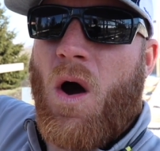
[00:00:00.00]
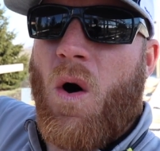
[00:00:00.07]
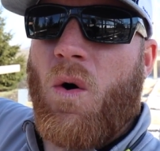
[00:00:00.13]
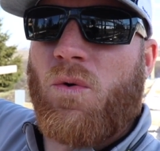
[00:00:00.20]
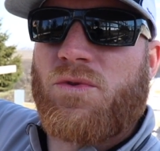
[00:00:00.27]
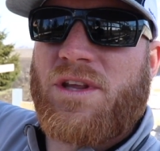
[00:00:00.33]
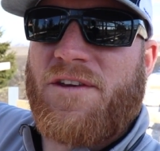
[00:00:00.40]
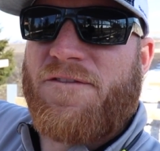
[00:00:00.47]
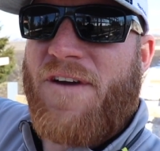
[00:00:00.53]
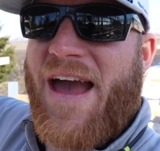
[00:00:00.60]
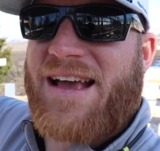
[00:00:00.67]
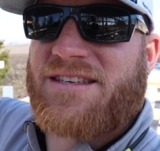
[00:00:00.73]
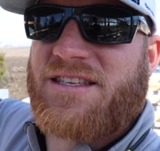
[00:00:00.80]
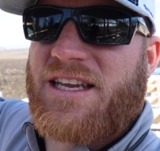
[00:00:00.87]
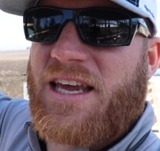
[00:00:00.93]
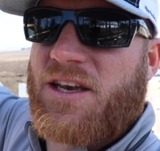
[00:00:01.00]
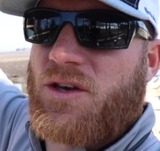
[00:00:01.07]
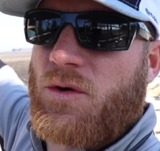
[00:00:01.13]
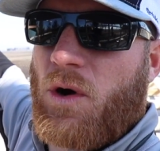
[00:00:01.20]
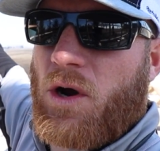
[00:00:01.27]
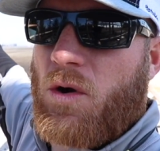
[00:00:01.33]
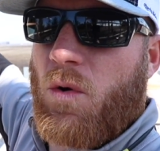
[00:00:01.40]
only fastening it
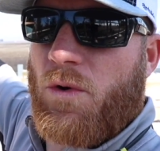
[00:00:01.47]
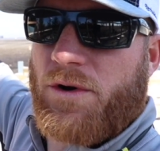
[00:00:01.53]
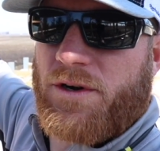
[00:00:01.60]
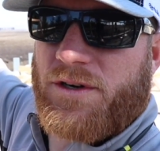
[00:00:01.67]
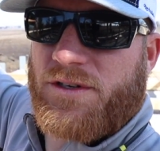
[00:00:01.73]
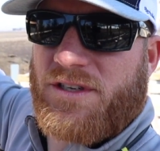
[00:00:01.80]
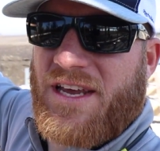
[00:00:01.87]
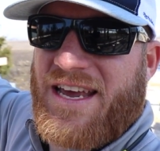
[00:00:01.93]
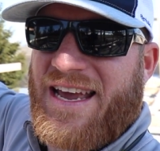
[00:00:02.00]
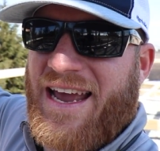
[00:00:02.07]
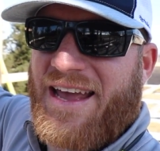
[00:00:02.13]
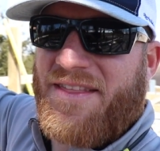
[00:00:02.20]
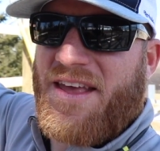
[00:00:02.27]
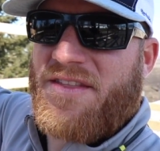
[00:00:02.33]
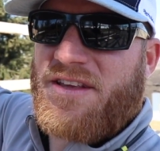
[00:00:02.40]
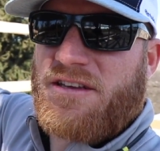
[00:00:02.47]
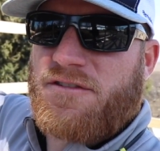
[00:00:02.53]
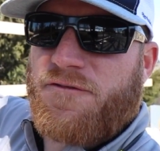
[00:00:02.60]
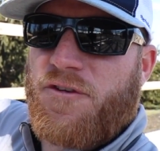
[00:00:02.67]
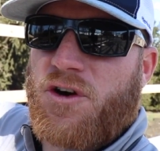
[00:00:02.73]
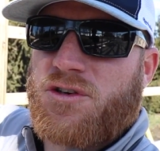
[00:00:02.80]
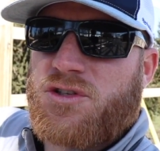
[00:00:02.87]
to our corners and then these
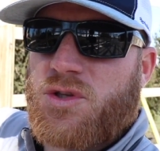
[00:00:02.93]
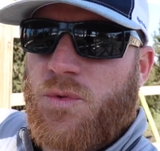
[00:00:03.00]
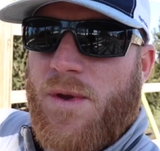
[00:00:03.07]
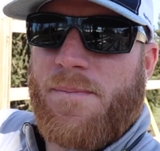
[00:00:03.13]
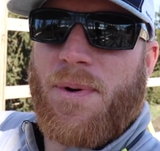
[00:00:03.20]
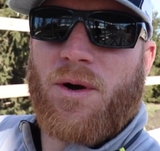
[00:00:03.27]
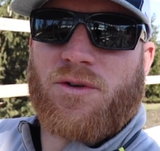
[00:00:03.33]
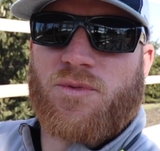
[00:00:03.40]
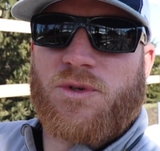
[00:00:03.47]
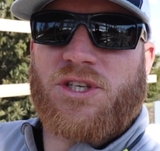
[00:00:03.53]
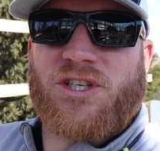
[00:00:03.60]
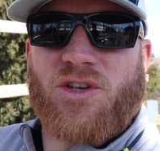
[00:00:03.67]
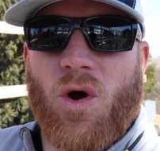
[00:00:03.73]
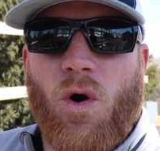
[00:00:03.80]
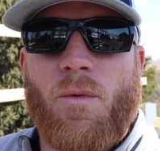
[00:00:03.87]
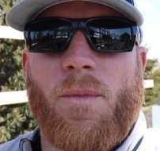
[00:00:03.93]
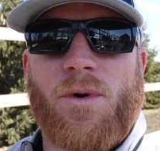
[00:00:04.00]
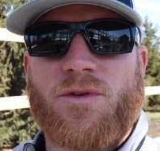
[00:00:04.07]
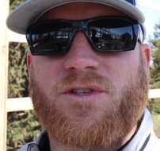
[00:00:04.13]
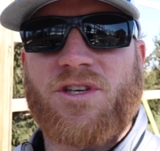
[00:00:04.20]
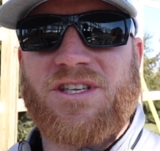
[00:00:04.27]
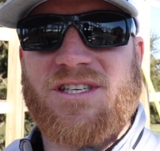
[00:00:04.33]
first three posts, which is
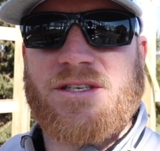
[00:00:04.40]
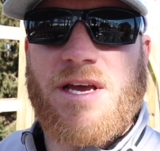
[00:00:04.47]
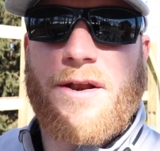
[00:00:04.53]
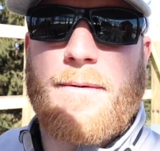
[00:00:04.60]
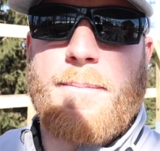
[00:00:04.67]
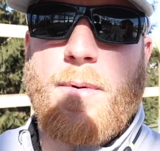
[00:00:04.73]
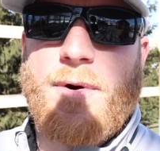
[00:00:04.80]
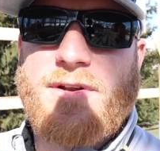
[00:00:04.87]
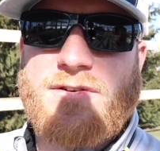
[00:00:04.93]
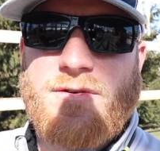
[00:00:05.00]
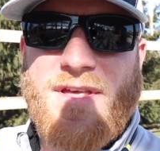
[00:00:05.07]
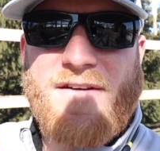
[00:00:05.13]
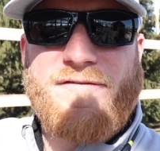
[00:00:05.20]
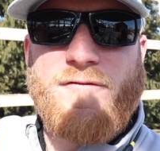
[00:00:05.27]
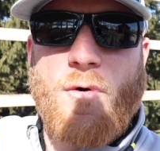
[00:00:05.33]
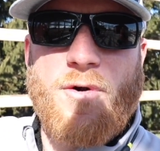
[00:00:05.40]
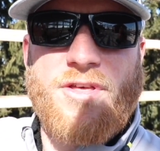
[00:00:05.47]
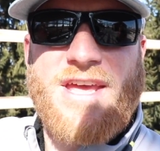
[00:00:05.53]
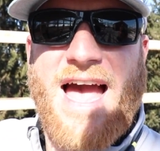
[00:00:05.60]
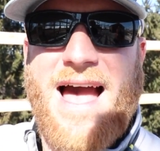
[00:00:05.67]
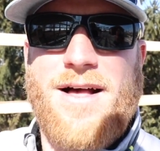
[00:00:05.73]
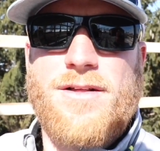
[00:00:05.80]
almost to the center point. So that
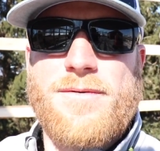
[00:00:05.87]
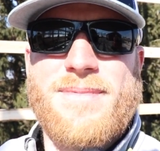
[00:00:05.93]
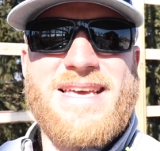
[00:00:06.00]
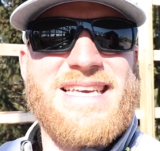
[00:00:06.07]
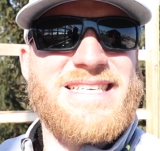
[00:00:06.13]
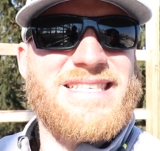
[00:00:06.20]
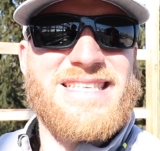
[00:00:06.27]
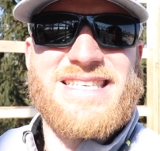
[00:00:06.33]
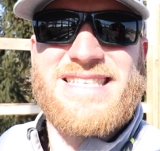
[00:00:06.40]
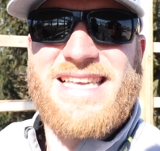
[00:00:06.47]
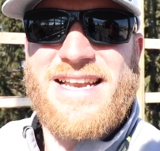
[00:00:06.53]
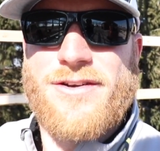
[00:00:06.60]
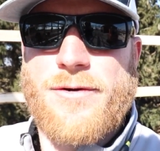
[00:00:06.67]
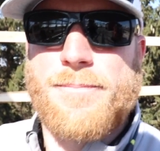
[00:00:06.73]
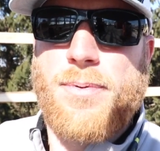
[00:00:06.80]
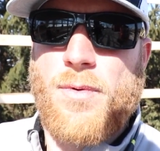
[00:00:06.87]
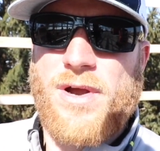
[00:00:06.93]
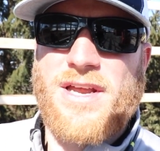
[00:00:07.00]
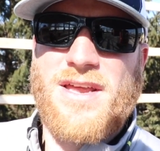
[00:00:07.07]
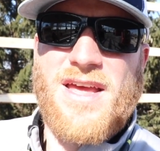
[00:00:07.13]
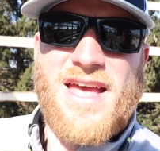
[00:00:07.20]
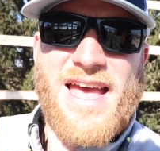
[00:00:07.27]
fourth column is the center
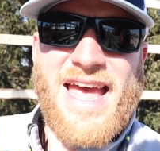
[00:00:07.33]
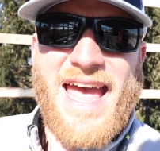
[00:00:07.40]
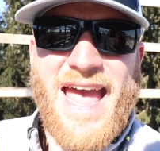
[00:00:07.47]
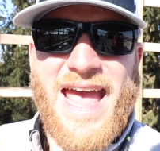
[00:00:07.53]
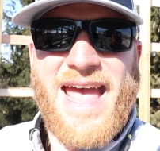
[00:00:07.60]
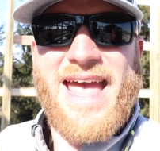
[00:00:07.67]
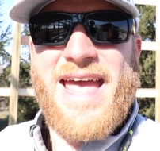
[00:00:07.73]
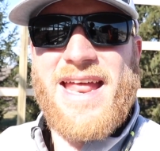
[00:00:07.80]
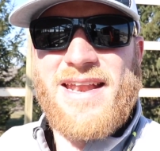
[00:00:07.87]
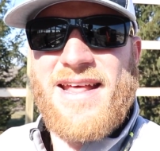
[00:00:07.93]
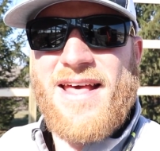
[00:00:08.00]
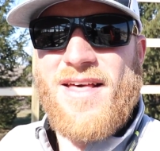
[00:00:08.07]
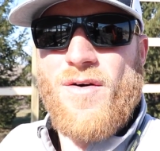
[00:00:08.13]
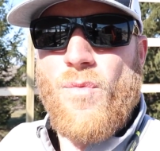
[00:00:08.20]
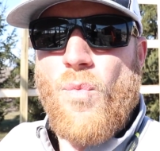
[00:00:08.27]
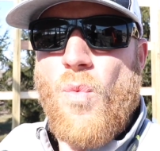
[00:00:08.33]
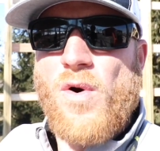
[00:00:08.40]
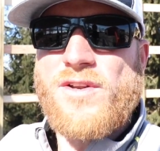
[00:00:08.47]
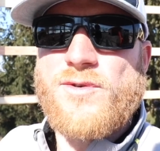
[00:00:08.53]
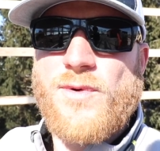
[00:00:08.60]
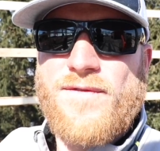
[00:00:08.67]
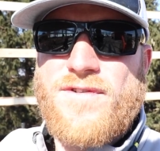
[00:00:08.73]
point. And
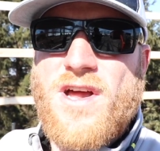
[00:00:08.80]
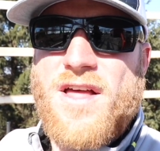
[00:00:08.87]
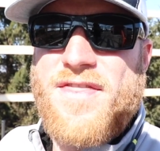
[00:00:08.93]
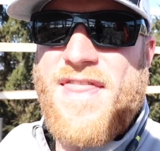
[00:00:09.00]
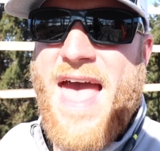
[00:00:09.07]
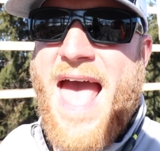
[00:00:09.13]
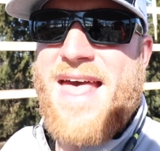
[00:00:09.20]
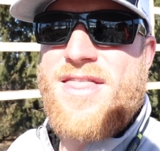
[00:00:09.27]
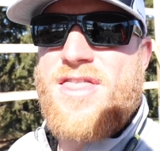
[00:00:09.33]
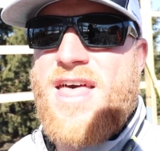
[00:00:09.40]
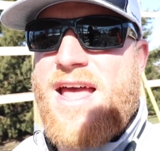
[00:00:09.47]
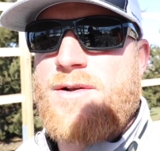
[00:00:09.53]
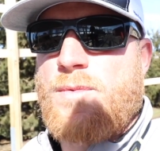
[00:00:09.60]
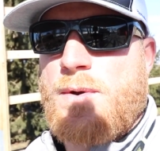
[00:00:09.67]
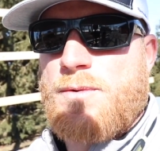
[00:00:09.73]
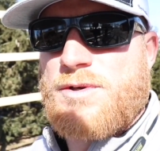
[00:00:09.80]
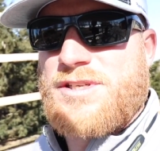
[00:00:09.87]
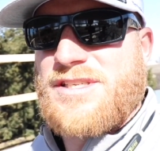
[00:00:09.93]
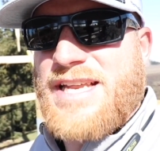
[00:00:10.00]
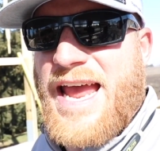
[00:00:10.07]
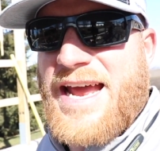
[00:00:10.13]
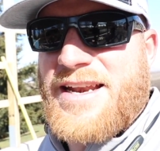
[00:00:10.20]
once we've done that, then we will
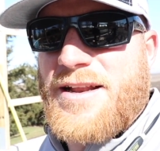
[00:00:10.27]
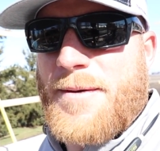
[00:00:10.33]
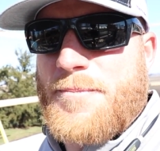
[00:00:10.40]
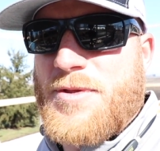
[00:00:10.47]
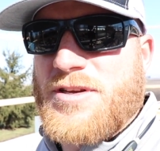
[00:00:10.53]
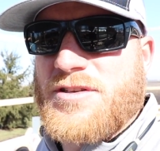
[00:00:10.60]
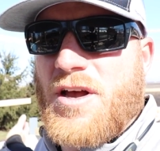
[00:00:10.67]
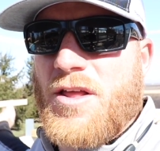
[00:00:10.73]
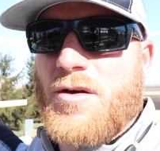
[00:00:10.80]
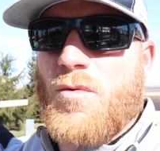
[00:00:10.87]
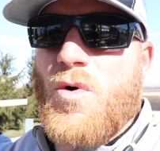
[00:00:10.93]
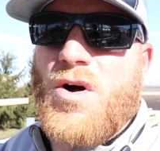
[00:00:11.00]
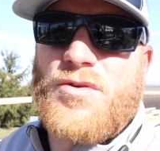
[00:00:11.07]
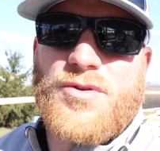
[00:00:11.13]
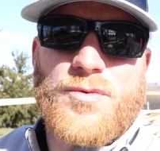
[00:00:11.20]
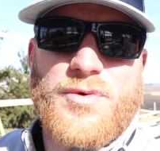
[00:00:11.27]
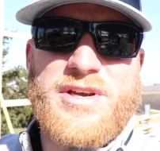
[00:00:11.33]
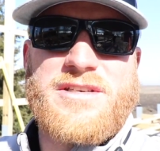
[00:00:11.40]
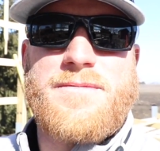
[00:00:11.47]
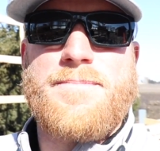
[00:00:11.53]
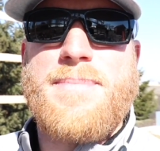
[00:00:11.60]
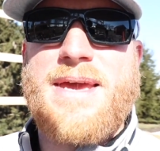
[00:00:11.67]
stand up this other wall. And the
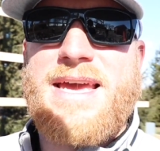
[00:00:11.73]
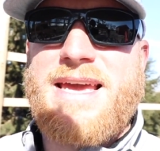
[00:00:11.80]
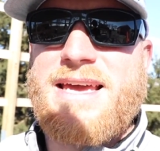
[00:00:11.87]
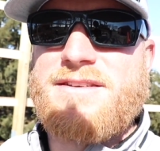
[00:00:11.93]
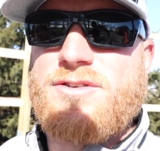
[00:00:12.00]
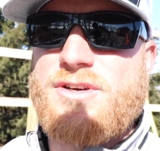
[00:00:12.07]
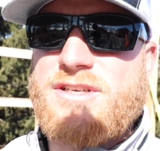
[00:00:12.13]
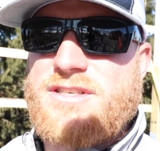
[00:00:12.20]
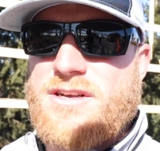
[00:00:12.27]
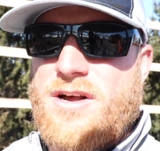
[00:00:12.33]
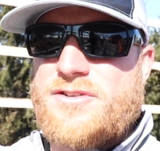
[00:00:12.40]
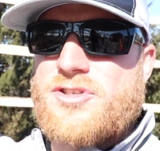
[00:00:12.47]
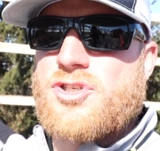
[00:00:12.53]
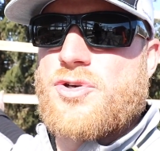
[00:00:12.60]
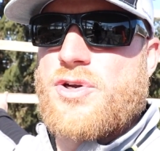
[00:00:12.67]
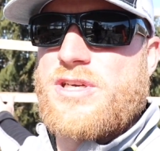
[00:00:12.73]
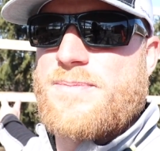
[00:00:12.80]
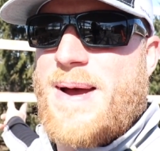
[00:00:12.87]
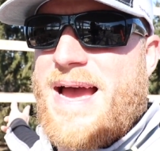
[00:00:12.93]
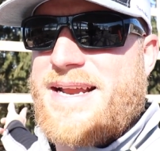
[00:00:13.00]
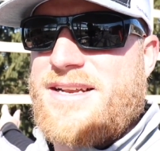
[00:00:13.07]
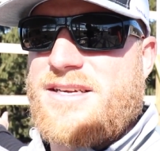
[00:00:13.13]
reason being is you can see all these trees
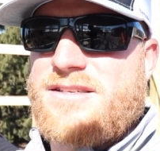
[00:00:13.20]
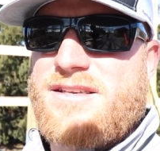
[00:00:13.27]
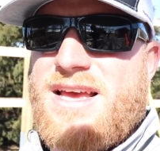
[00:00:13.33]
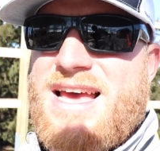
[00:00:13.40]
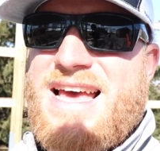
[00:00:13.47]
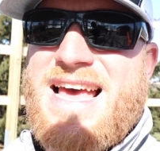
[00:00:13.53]
behind us.